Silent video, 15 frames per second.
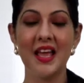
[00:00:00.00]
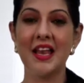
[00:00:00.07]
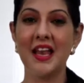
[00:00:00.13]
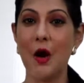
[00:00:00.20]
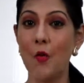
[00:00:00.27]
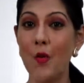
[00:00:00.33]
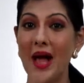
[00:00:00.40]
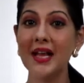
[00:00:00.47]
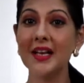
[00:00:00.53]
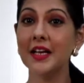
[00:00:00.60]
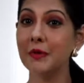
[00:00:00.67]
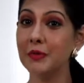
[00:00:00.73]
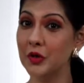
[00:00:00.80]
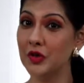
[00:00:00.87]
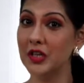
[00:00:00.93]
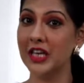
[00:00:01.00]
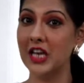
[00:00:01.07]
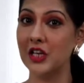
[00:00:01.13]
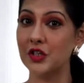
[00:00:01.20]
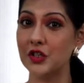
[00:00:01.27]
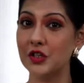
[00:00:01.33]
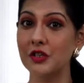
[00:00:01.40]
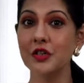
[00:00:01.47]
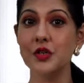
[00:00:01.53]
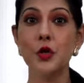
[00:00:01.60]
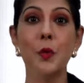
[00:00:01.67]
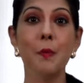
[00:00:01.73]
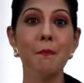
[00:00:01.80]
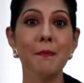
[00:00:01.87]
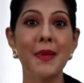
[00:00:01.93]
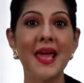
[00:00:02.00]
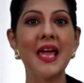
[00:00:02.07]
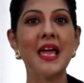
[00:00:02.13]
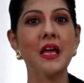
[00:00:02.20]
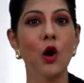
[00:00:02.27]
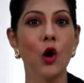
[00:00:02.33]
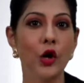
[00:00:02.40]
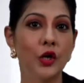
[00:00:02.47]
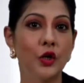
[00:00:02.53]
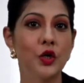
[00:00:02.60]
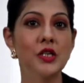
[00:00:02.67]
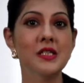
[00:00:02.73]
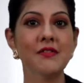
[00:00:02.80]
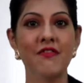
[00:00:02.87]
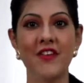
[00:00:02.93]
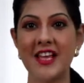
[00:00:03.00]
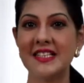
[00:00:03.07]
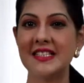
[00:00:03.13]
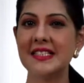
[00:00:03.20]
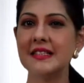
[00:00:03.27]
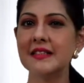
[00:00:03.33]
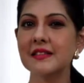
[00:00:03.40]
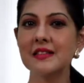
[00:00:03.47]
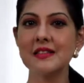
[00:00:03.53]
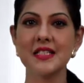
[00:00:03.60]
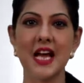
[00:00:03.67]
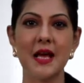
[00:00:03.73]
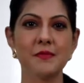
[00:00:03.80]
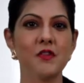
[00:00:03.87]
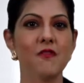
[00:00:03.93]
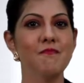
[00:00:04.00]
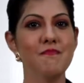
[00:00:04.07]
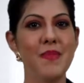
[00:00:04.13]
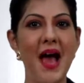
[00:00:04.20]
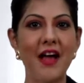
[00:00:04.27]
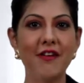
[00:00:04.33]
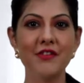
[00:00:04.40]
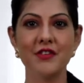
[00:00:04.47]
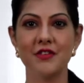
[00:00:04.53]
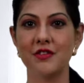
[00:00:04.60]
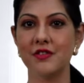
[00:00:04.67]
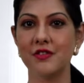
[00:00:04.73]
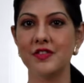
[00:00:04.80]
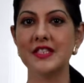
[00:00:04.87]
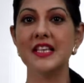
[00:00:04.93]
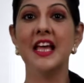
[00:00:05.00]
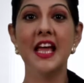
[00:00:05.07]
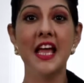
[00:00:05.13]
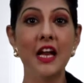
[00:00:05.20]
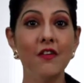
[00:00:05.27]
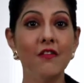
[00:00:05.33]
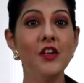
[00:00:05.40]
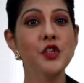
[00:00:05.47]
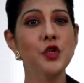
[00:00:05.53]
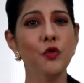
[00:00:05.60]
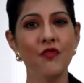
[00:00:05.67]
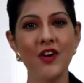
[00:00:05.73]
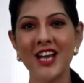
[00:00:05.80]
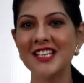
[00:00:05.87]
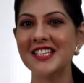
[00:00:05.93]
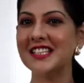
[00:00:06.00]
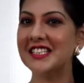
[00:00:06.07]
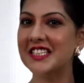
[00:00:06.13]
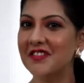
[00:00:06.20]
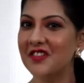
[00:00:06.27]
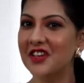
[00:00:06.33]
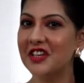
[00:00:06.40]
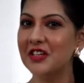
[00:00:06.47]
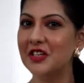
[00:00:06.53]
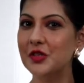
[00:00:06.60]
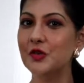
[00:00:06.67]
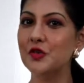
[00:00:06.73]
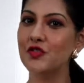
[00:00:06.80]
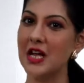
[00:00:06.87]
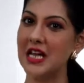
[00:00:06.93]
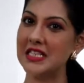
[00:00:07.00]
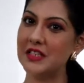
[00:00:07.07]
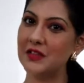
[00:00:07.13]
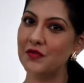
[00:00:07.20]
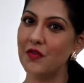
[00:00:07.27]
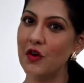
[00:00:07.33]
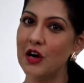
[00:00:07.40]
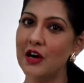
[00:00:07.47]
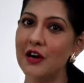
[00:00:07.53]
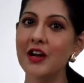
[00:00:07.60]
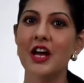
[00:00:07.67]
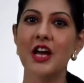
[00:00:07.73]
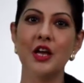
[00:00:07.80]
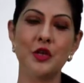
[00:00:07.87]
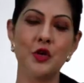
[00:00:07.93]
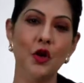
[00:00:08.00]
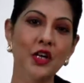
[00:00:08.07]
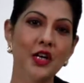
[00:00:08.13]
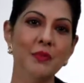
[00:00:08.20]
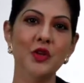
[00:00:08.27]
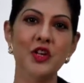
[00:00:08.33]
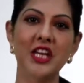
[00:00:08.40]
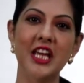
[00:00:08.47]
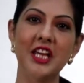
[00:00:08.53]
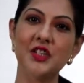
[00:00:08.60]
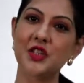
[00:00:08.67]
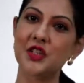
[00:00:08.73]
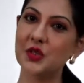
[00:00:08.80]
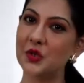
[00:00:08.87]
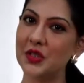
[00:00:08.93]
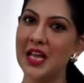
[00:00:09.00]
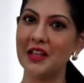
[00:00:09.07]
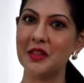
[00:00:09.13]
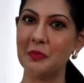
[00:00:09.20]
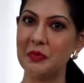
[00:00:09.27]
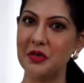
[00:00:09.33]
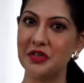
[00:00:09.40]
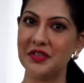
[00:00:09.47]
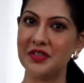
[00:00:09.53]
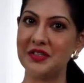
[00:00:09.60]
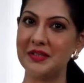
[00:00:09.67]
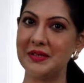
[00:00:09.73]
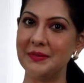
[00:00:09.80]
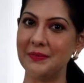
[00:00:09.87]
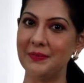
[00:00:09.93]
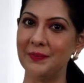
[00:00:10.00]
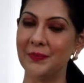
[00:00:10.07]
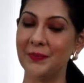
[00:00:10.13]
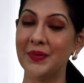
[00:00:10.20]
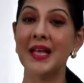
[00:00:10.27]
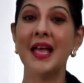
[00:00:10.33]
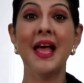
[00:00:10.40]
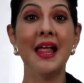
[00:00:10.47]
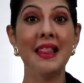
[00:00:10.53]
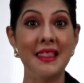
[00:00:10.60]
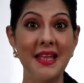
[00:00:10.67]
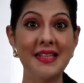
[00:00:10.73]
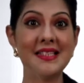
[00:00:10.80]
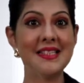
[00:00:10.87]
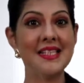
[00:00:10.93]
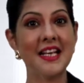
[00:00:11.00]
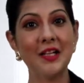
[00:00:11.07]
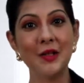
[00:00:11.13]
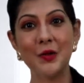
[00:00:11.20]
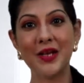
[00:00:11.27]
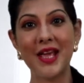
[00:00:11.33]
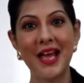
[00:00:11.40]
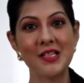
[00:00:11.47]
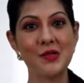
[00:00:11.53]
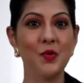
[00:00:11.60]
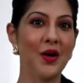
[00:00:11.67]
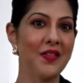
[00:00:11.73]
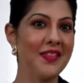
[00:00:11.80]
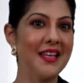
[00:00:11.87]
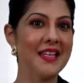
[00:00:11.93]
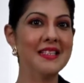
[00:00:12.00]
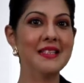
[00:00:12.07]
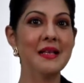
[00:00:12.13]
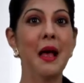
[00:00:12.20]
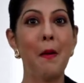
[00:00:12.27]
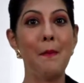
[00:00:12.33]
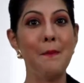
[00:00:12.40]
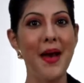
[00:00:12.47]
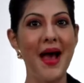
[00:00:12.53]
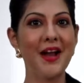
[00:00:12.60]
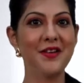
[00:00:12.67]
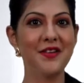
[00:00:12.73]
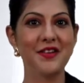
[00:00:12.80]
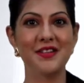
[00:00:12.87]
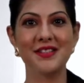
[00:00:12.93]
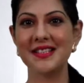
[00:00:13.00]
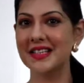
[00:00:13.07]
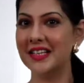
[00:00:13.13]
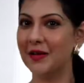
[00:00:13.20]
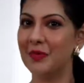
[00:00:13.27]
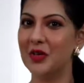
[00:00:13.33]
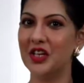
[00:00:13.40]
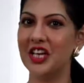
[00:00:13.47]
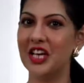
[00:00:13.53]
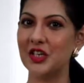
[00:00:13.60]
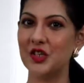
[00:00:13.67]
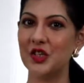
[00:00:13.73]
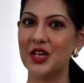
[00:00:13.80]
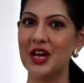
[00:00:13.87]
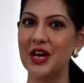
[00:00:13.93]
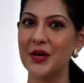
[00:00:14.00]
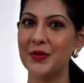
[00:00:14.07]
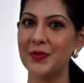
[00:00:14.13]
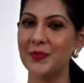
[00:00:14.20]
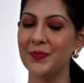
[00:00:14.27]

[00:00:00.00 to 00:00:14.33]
Now, while communication, you may or could face certain types of barriers in which you find it difficult to transfer your communication to the other person. Let's take a look at what these barriers in communication are.